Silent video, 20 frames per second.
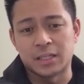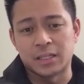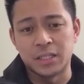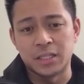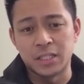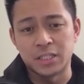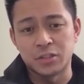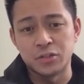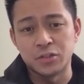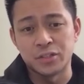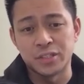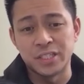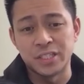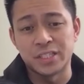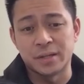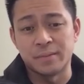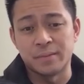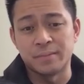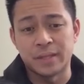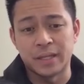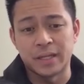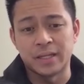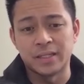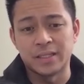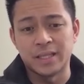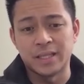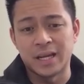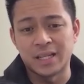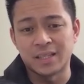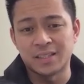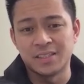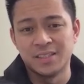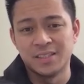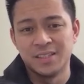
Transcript: at least you see something that.